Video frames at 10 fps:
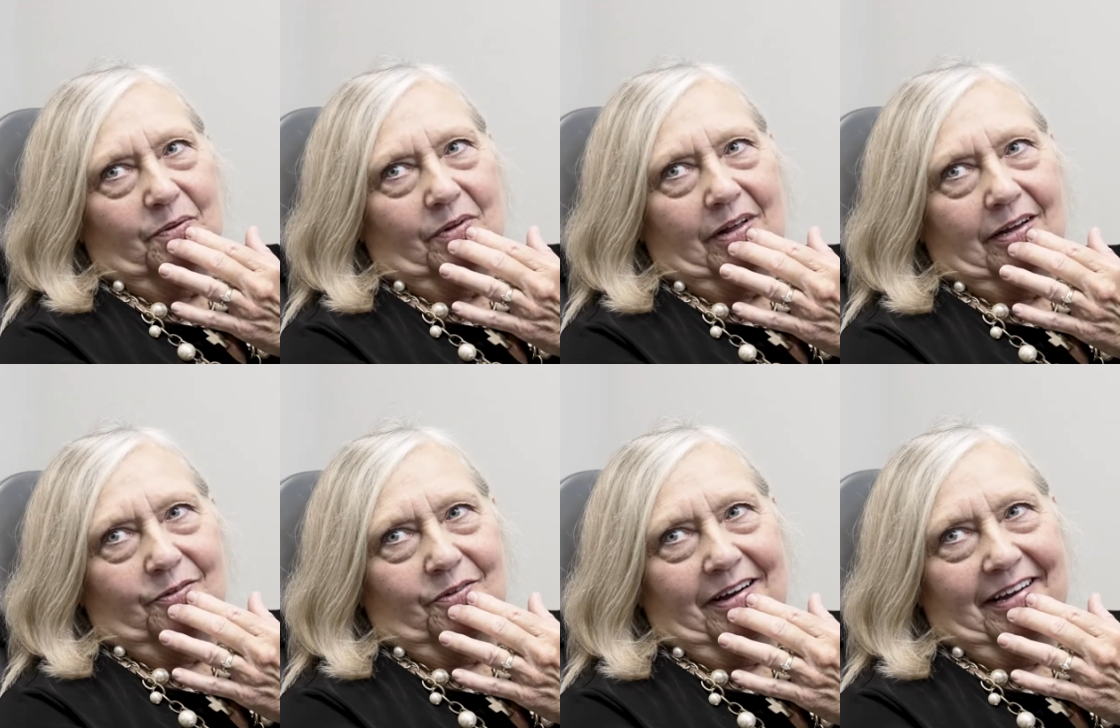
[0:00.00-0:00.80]
that we have
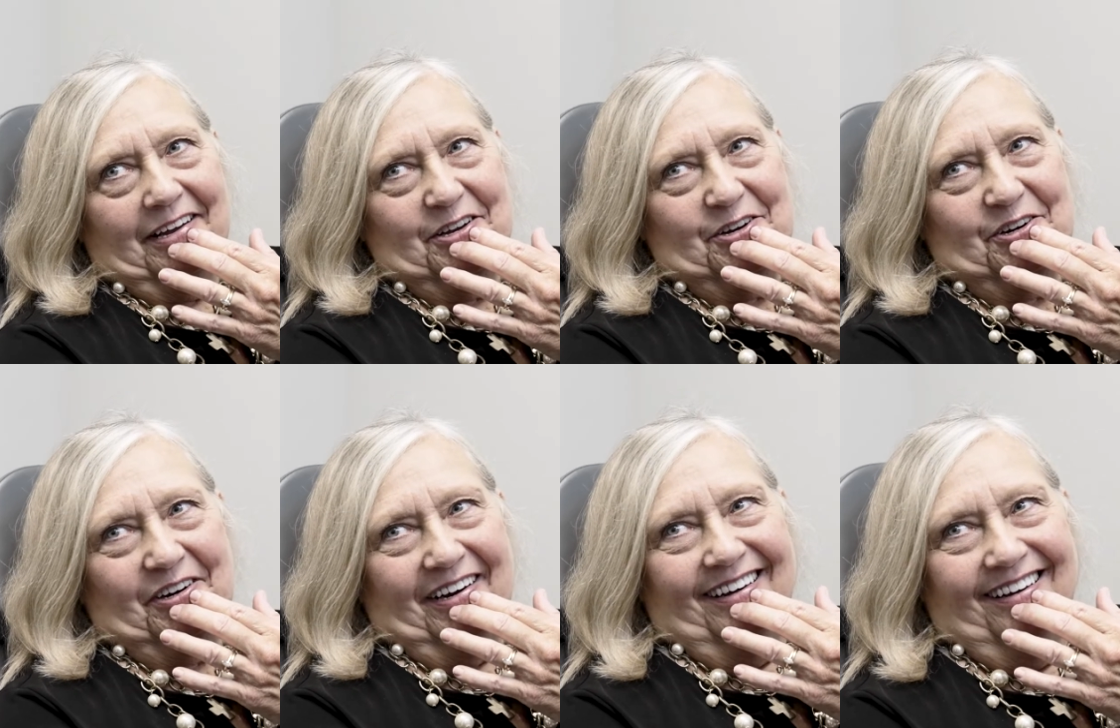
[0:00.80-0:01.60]
in place
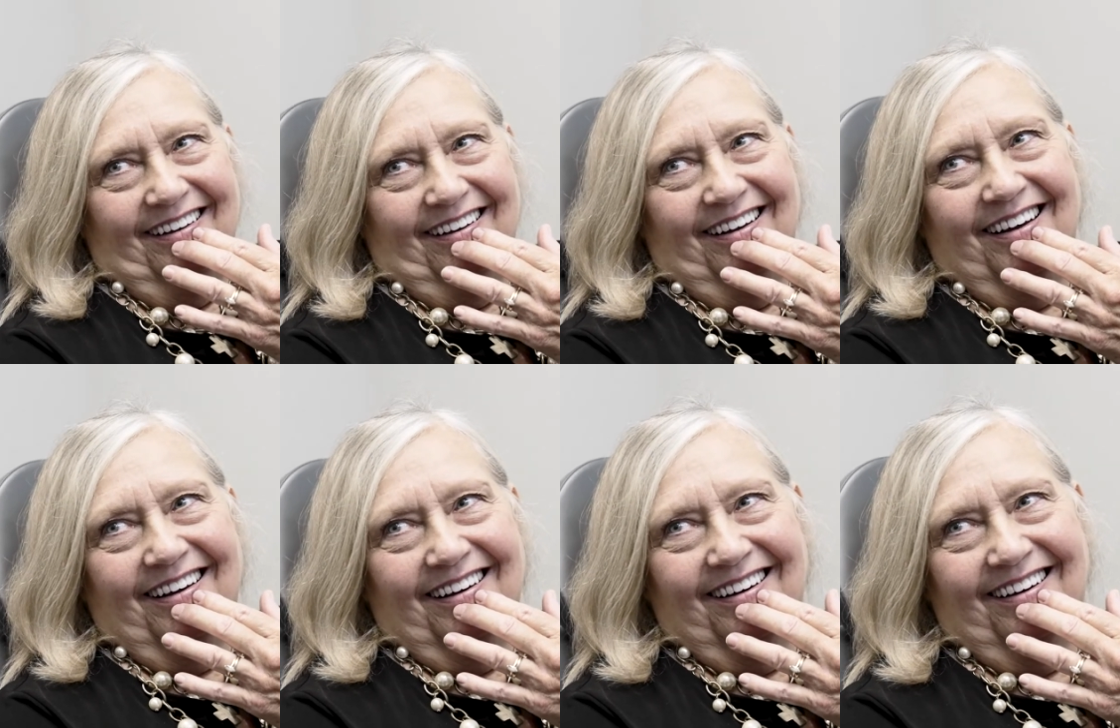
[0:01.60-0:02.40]
here will make
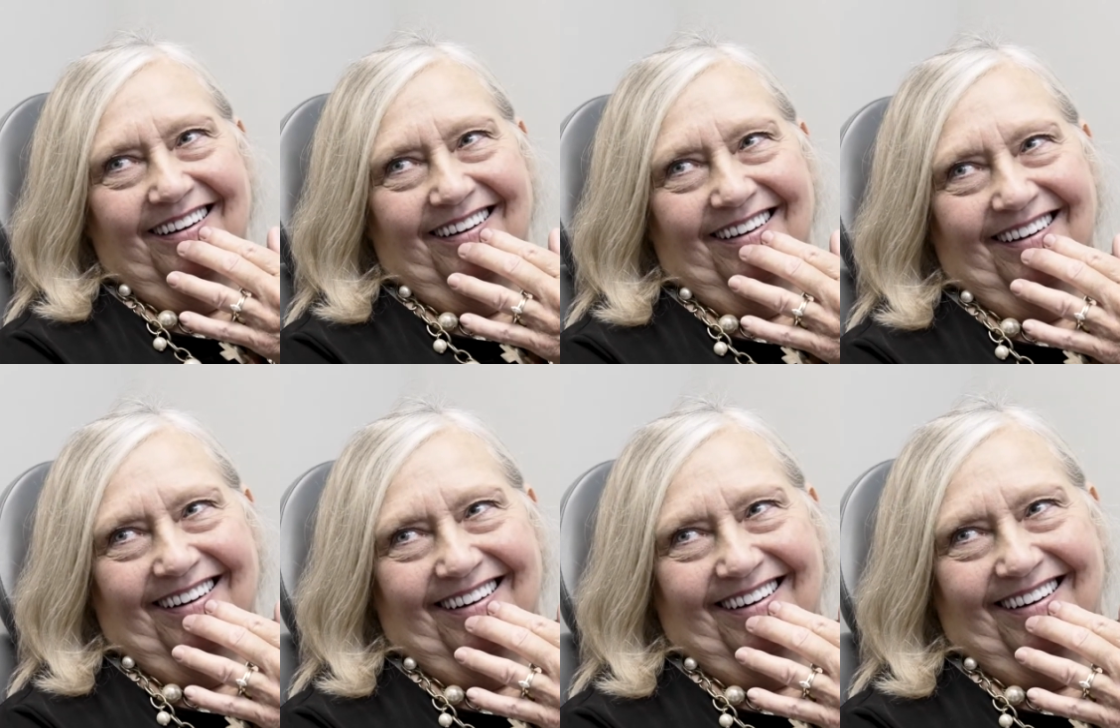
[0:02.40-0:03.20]
the whole
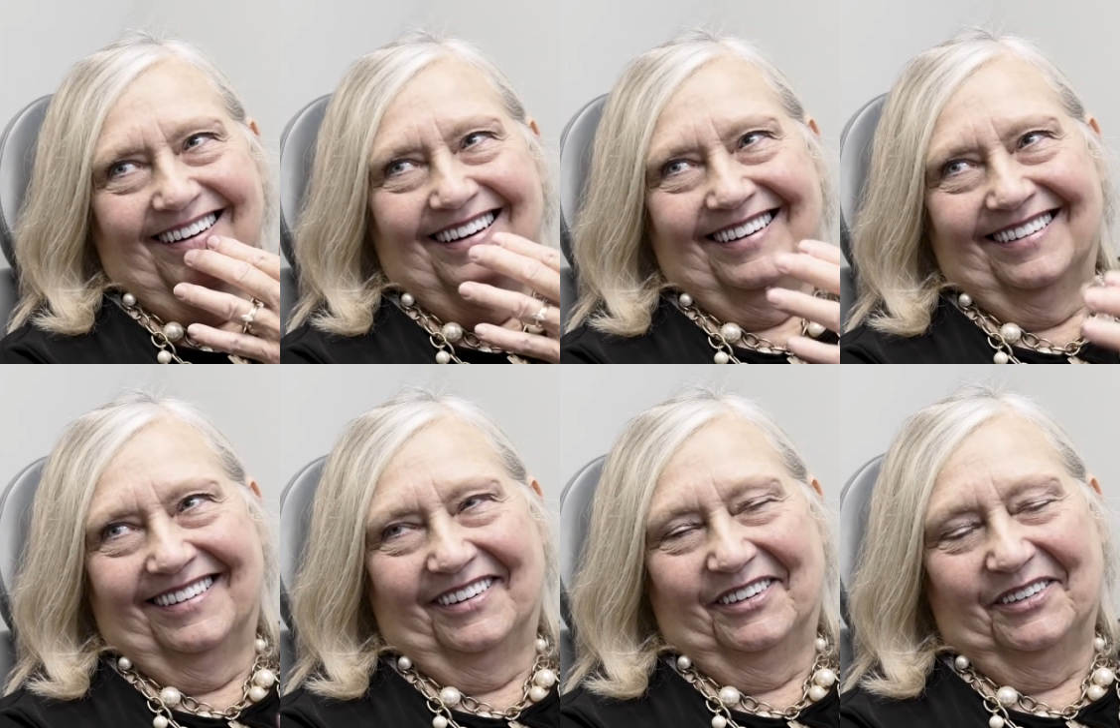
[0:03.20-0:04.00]
process much more
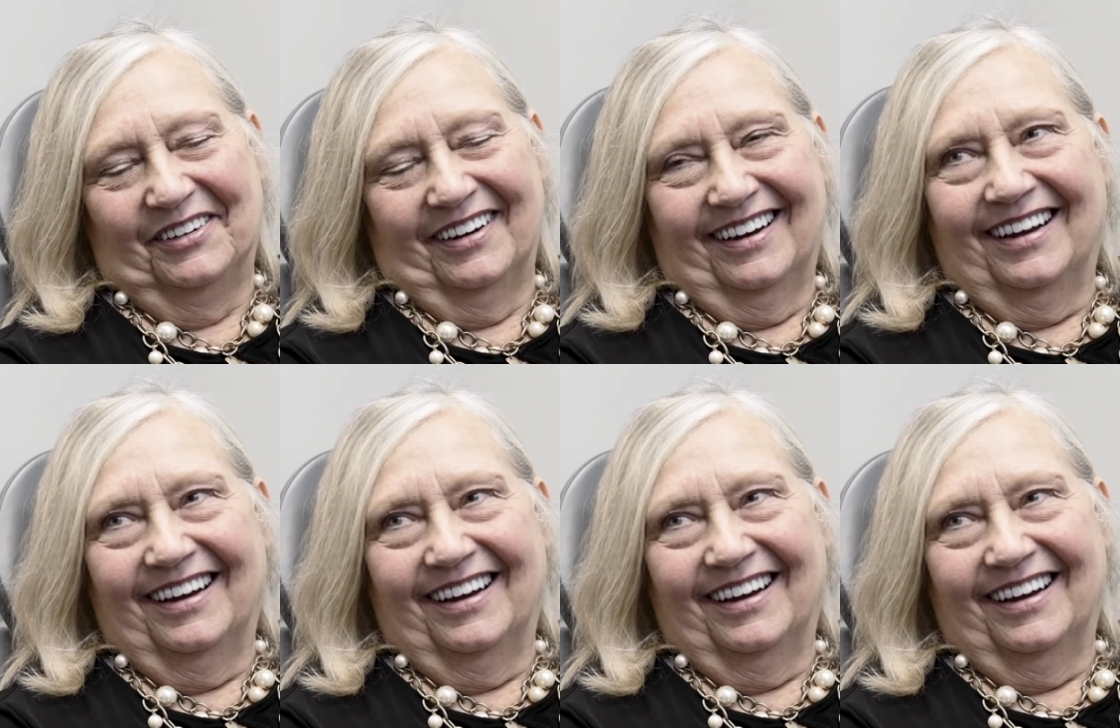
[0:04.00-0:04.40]
smooth than